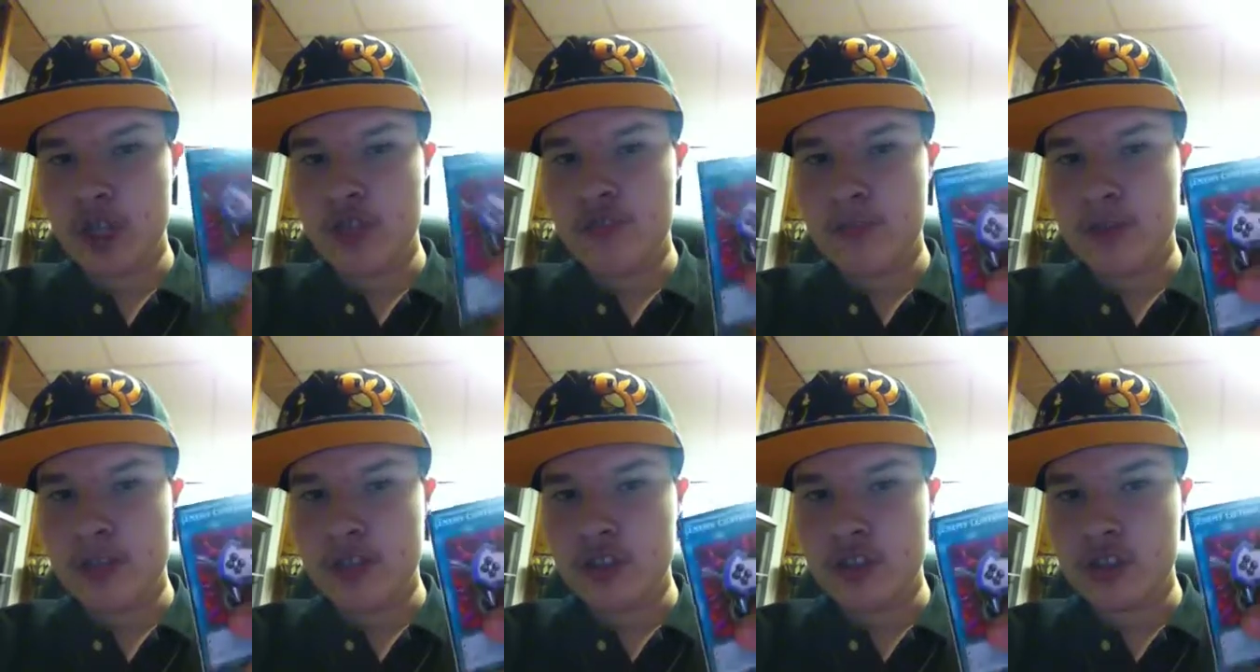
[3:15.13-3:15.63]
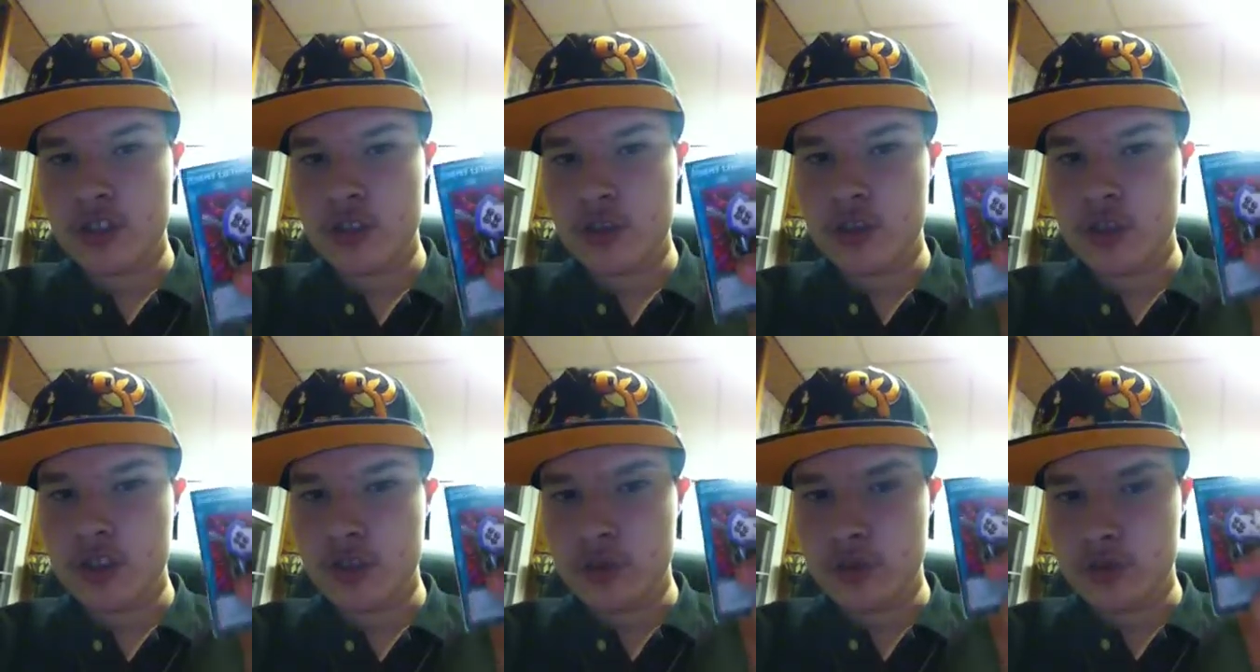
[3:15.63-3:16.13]
of a monster you
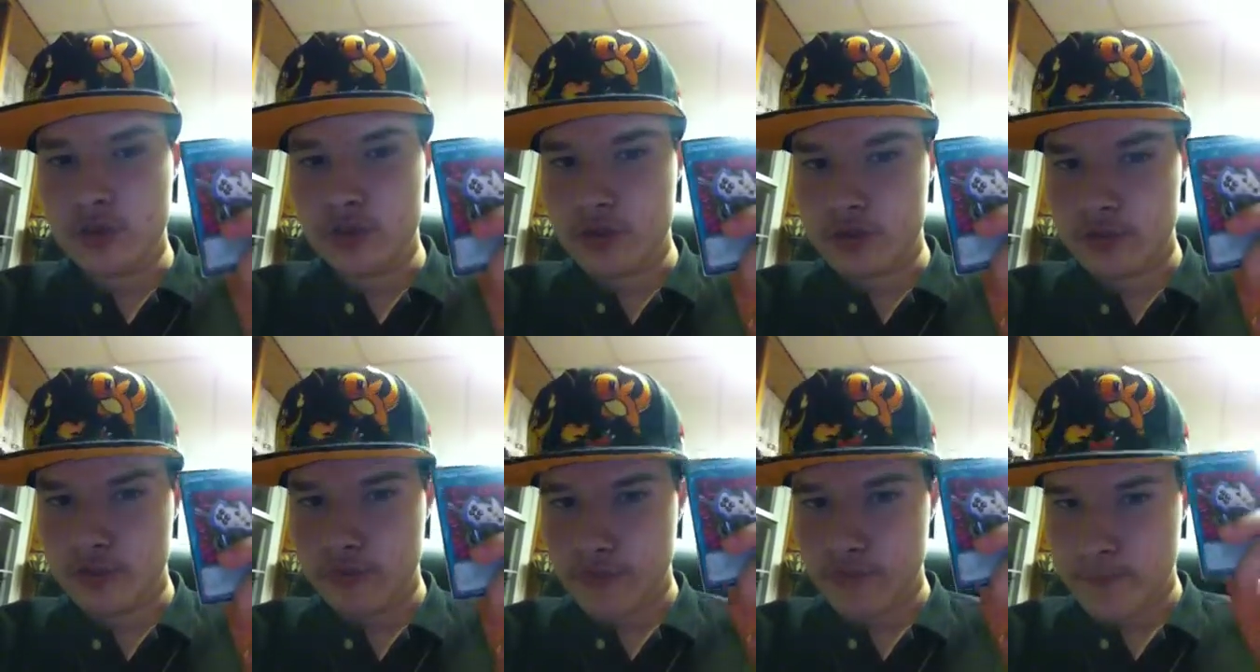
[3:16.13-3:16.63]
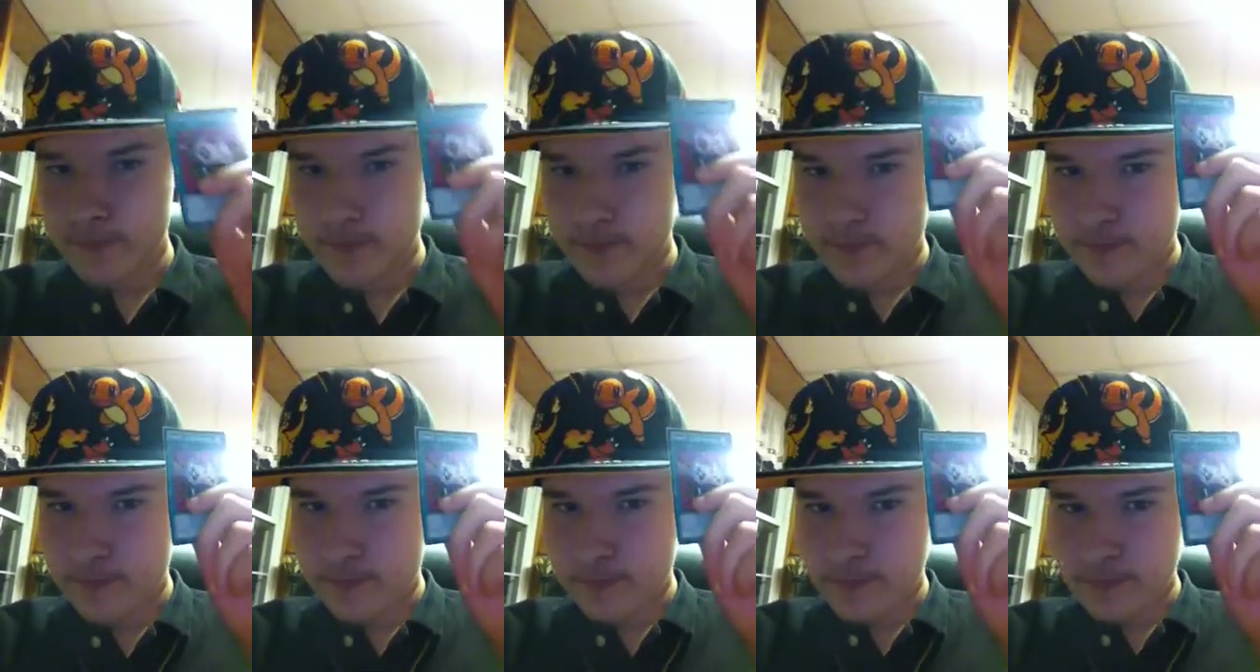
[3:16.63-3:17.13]
choose.
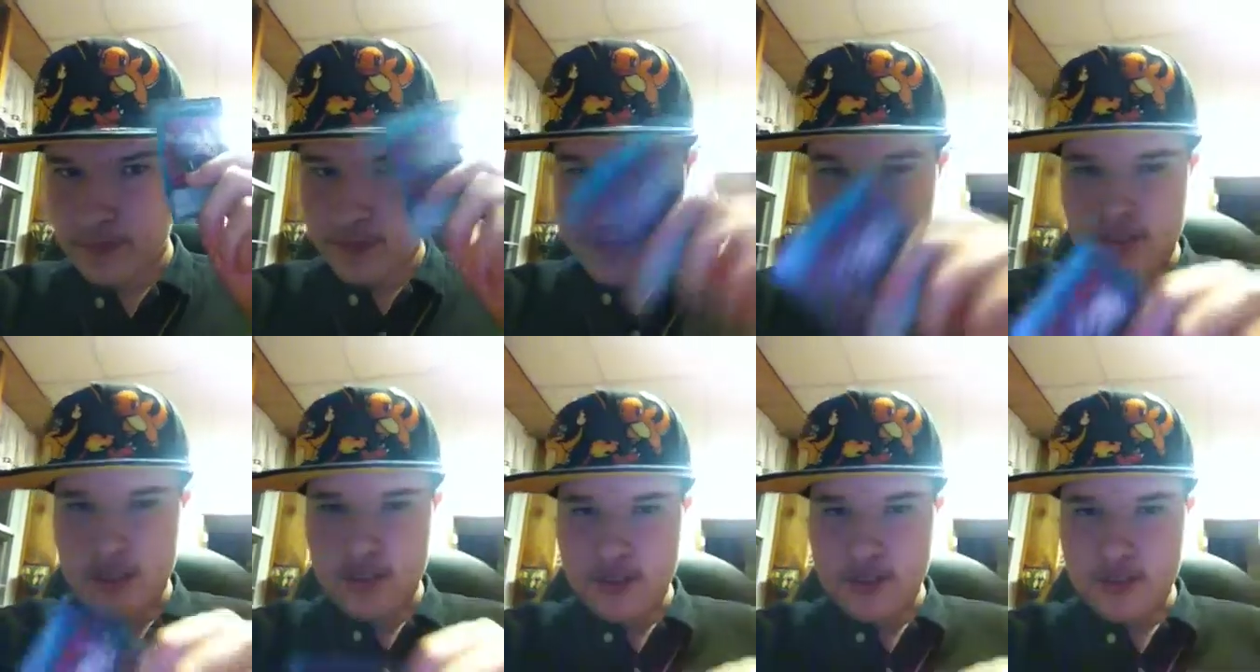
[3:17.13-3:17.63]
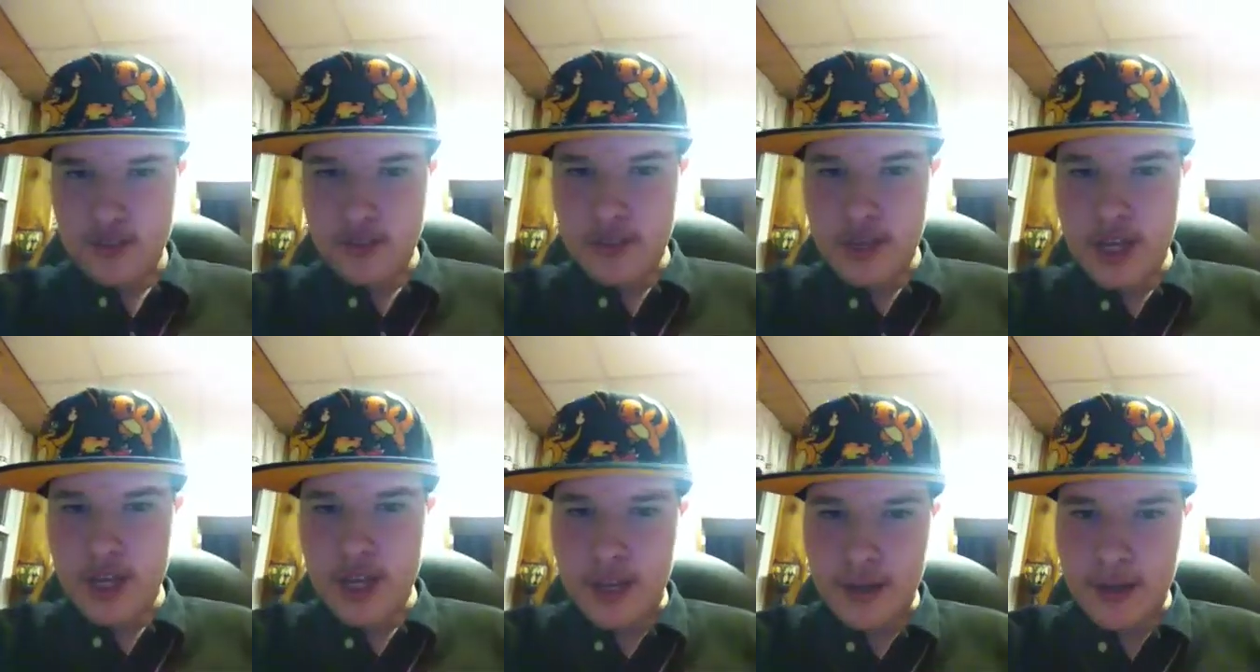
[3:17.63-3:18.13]
So
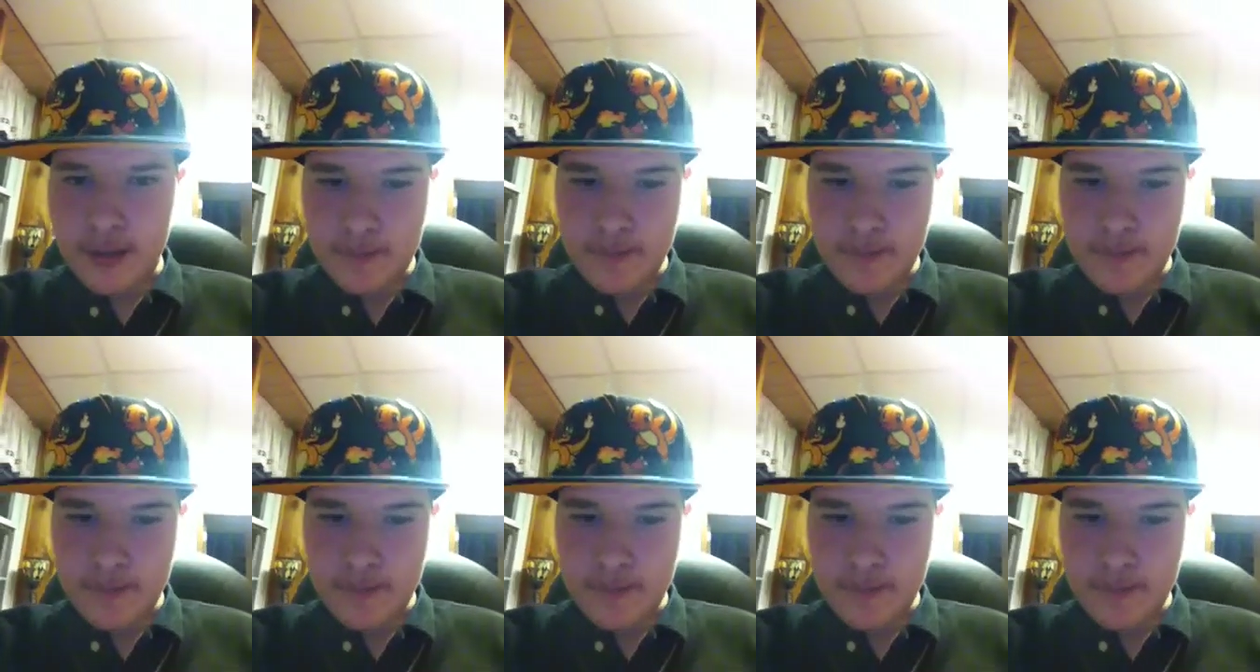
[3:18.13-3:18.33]
yeah.